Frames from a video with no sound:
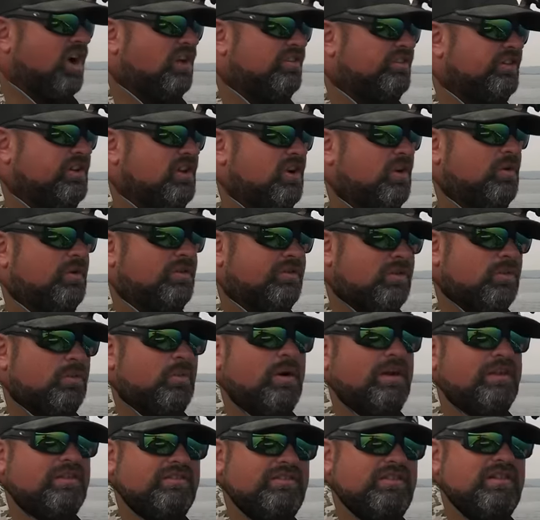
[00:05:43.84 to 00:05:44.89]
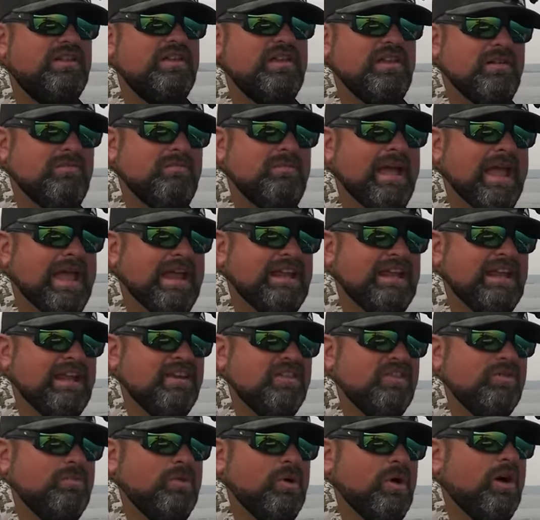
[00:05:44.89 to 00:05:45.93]
All I know is it was banging
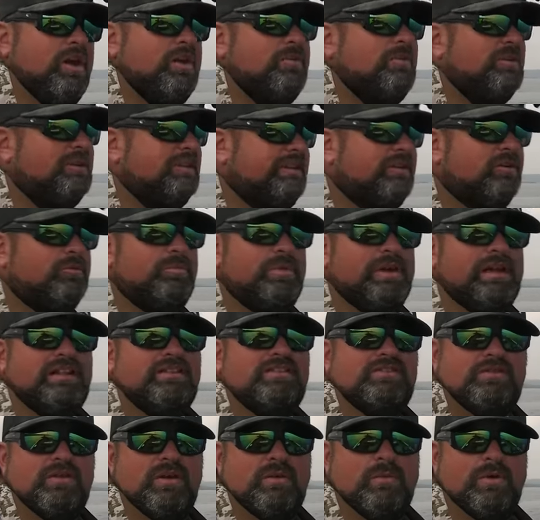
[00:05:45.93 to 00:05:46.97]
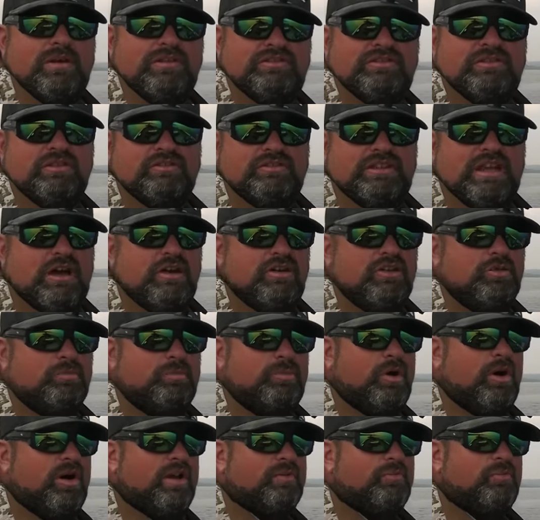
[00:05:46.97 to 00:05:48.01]
into the bottom a little bit. So I was still down on the
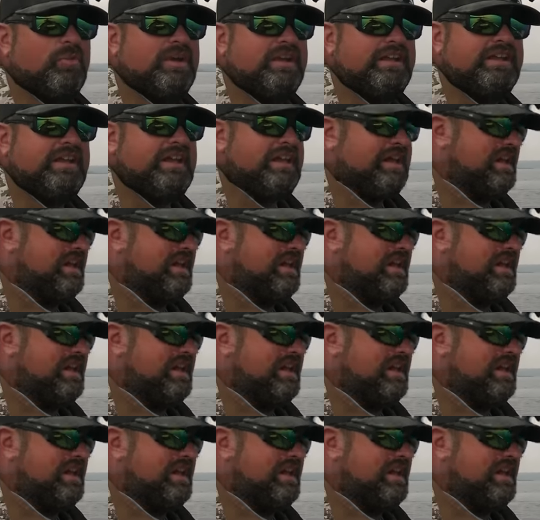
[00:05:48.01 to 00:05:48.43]
bottom when it